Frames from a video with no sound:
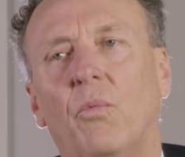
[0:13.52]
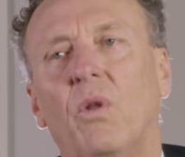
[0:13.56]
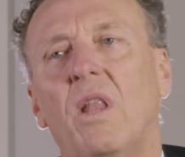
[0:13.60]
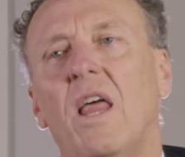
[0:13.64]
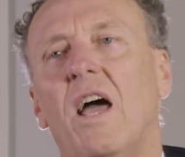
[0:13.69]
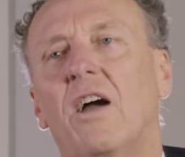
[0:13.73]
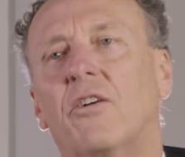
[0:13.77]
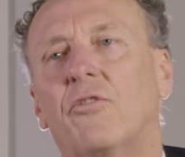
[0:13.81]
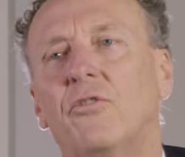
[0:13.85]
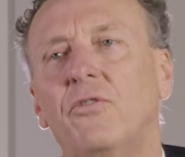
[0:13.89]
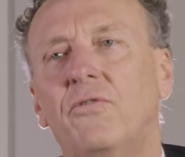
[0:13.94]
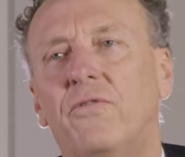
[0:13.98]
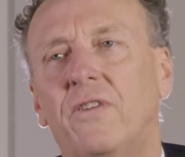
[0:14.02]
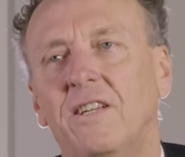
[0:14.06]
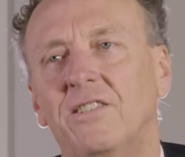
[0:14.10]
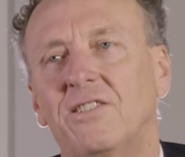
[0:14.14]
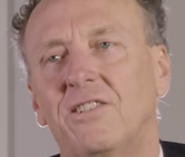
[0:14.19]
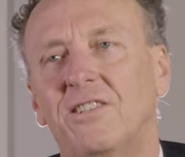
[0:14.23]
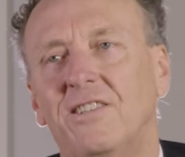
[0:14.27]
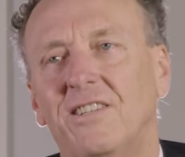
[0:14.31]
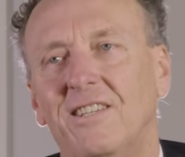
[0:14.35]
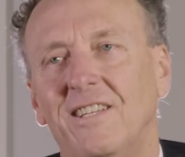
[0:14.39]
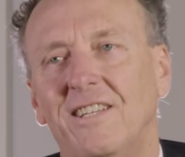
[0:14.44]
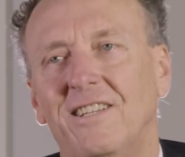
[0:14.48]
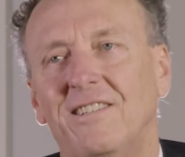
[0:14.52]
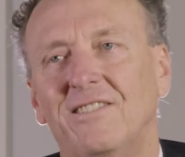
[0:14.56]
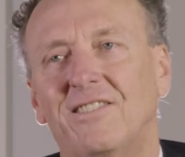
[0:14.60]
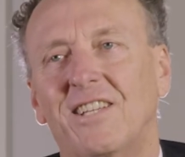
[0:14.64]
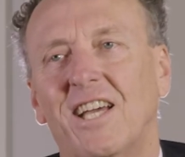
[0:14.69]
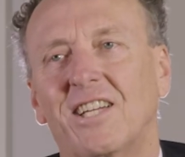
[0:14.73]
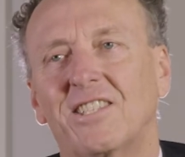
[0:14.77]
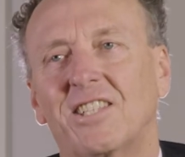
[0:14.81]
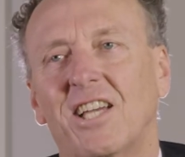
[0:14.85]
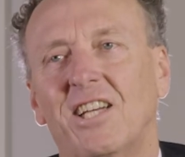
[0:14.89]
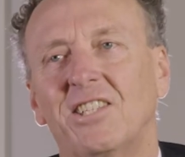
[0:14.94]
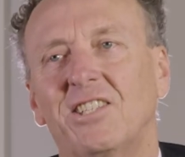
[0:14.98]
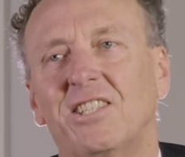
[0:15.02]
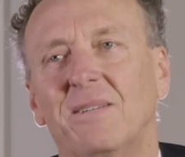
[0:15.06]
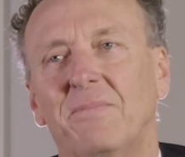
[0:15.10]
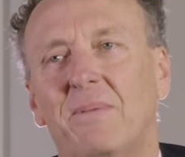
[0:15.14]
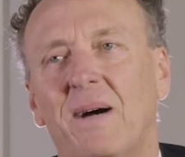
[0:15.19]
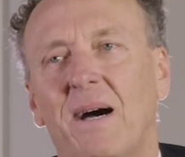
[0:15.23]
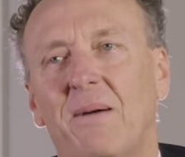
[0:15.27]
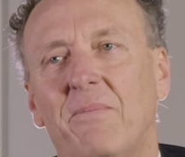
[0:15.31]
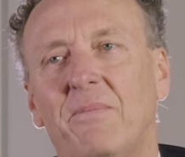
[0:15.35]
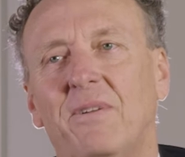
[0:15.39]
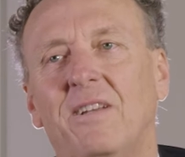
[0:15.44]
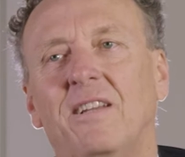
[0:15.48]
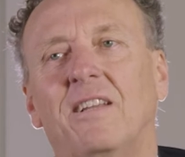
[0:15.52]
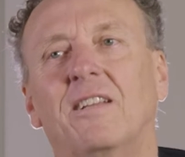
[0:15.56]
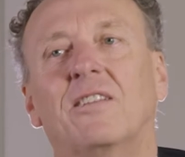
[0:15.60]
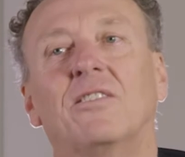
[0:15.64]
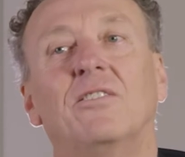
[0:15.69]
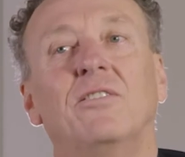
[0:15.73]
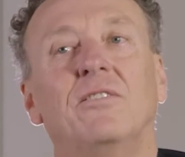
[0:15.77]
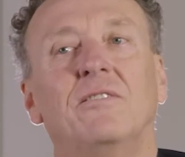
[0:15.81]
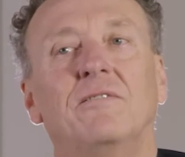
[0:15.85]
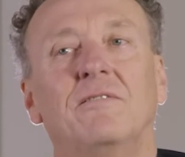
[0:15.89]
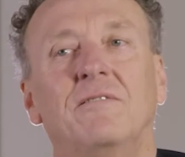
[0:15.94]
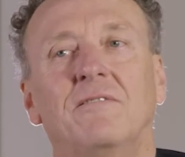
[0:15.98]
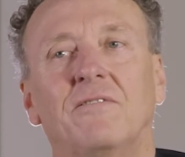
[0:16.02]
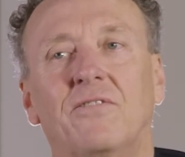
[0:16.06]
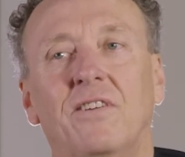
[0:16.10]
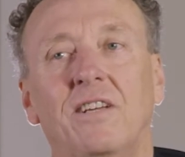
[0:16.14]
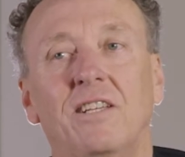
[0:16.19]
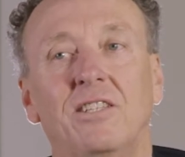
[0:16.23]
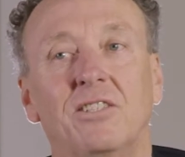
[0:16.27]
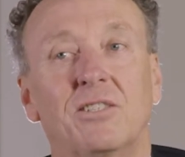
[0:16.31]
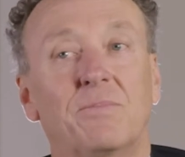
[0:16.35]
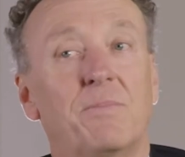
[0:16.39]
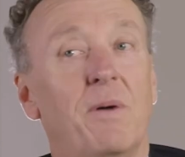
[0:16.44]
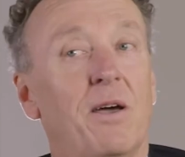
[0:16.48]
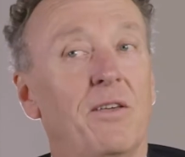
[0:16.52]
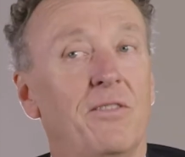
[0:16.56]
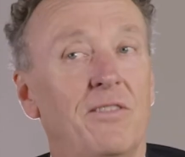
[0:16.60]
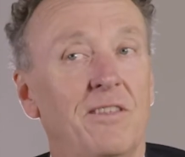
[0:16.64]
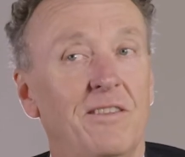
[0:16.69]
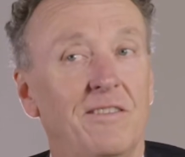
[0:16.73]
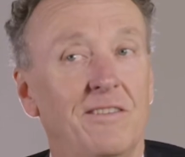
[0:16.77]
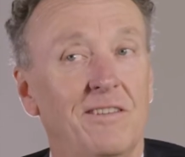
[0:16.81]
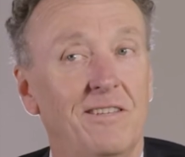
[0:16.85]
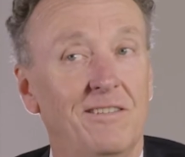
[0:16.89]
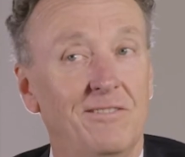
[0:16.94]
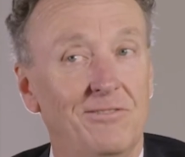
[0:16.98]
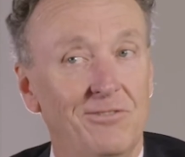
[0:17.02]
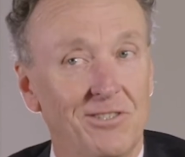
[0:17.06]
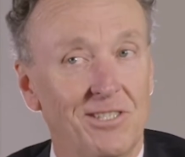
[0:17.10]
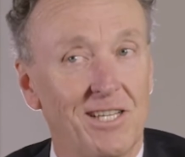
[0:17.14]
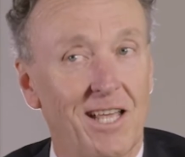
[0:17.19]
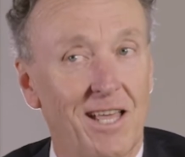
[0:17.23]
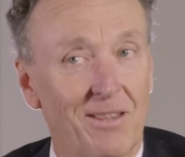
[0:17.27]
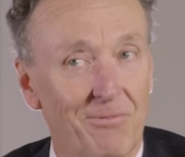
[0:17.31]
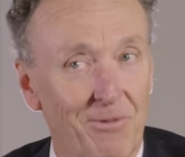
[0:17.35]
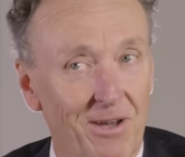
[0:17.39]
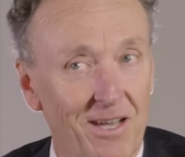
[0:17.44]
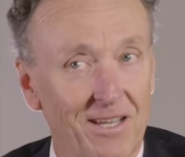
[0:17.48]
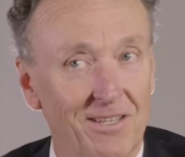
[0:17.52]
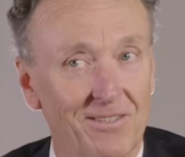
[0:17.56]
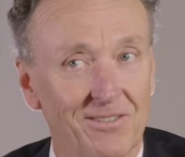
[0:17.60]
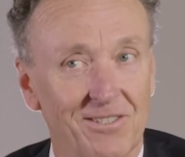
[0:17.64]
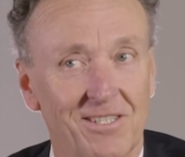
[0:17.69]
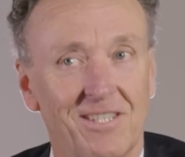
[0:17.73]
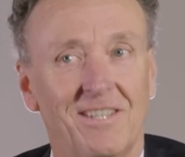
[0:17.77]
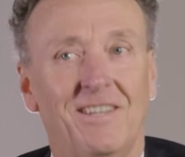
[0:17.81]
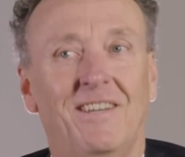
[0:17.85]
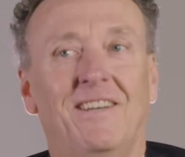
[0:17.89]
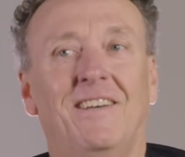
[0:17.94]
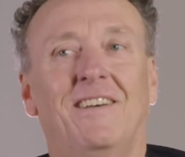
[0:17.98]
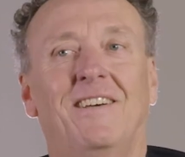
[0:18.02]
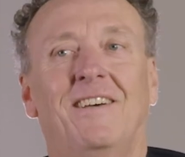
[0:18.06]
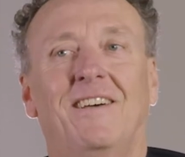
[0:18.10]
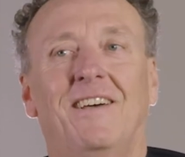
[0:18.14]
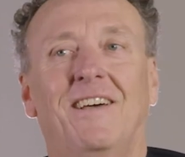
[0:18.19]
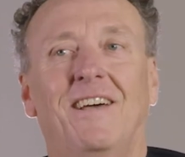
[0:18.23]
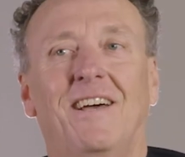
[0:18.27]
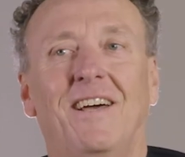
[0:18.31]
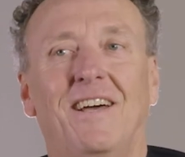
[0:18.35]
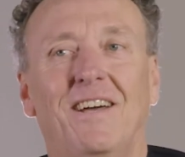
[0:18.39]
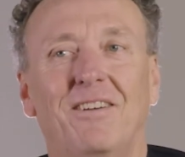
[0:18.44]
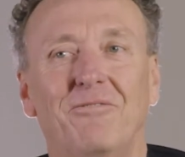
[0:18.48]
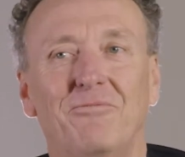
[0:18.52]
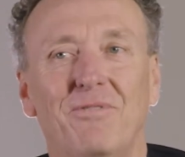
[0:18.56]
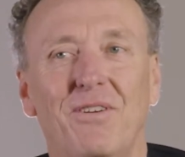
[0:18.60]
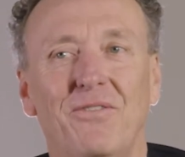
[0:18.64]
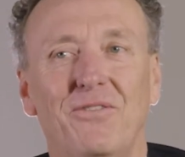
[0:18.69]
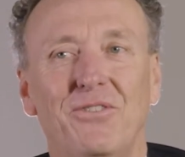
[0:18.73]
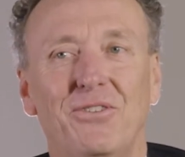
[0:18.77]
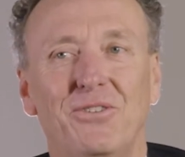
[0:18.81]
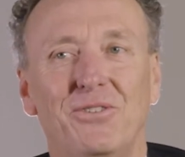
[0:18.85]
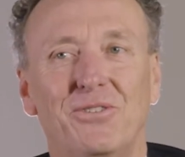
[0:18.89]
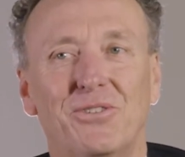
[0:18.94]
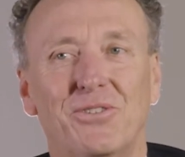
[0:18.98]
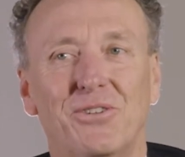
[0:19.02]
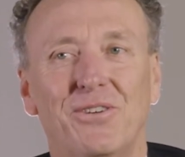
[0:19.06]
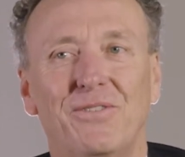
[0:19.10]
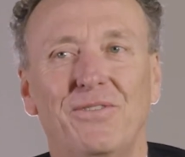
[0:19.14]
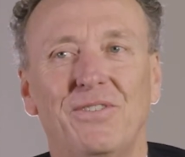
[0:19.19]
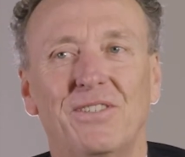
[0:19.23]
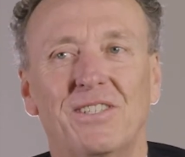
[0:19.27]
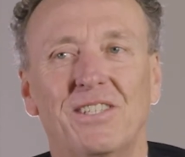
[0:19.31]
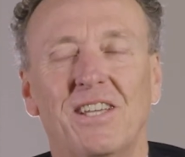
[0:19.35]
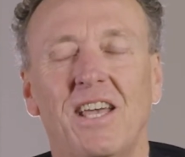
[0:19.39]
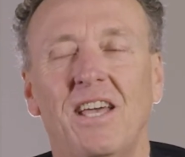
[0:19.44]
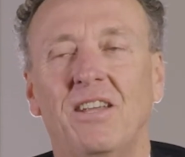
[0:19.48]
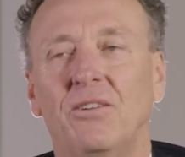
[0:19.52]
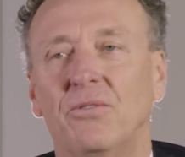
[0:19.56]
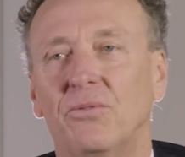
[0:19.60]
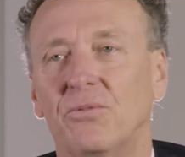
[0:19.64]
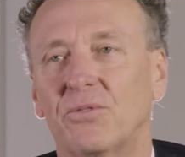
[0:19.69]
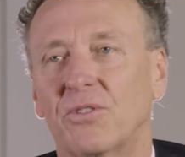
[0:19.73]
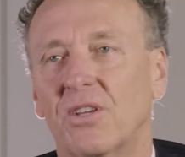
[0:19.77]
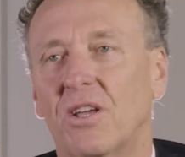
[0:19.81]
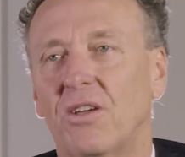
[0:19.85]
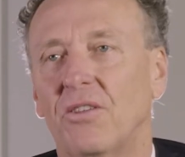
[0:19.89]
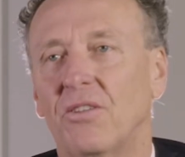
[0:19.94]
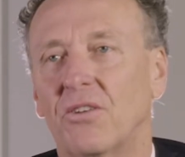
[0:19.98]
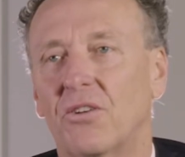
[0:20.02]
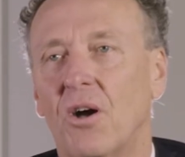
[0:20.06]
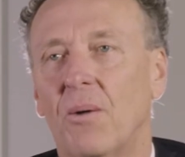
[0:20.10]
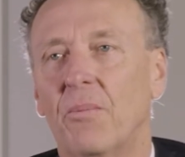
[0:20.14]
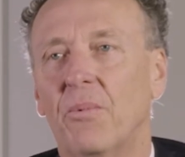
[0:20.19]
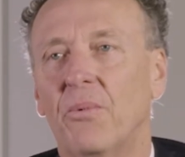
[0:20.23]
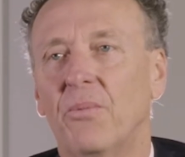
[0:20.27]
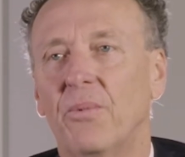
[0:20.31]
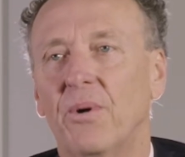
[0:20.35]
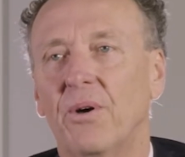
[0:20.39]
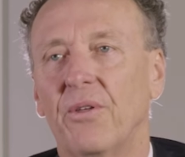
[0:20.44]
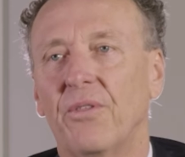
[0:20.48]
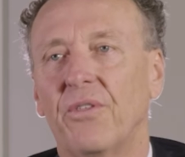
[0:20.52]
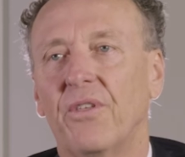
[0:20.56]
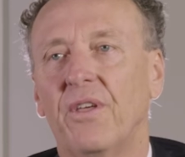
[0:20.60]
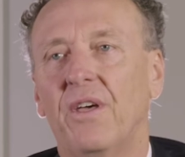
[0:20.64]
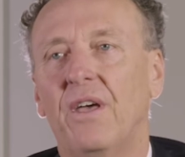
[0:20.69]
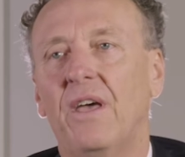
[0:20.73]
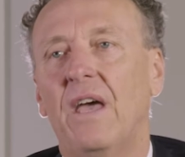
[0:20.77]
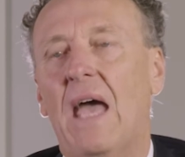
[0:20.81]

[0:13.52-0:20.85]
Well, our good friends in the Taxation Department include friends both in the New South Wales Revenue Service and also the Commonwealth.